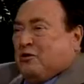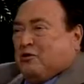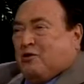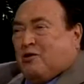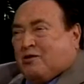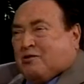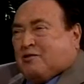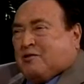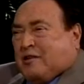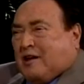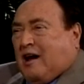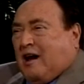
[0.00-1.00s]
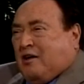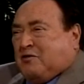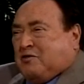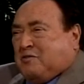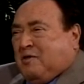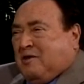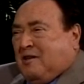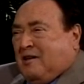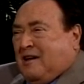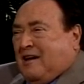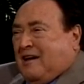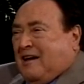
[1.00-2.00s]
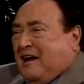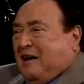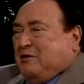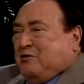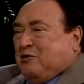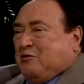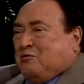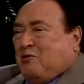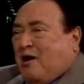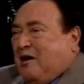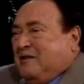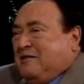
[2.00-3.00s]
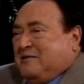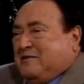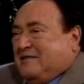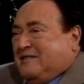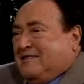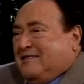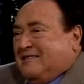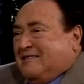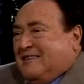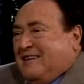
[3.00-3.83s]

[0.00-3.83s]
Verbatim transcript: you heard the gospel, yes. and you run yeah,